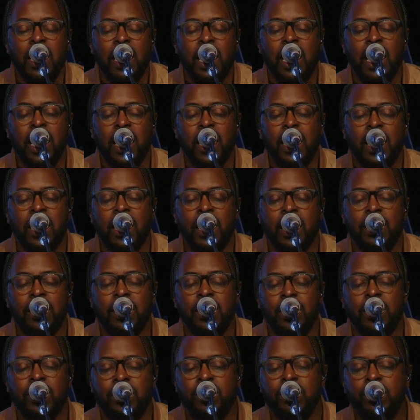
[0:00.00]
and
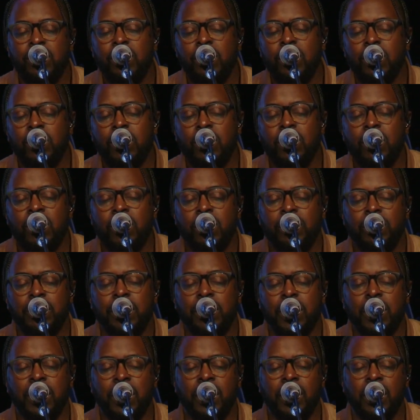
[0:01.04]
His
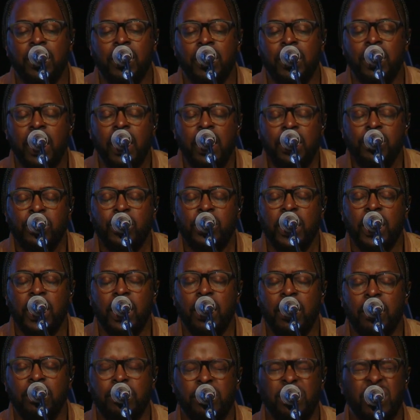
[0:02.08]
glory
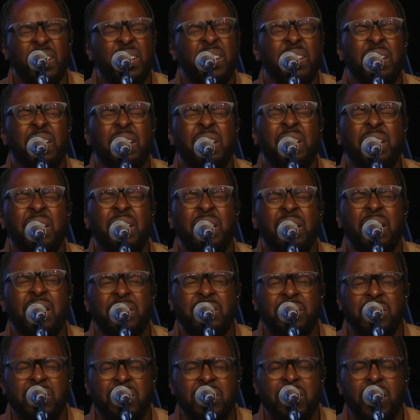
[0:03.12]
shall
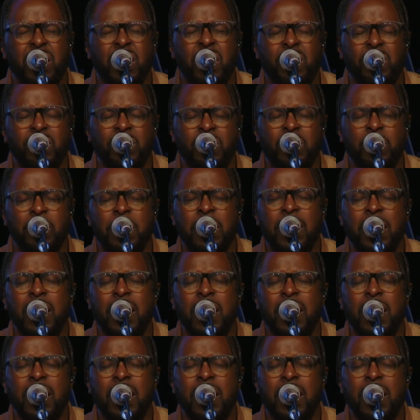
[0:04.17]
know no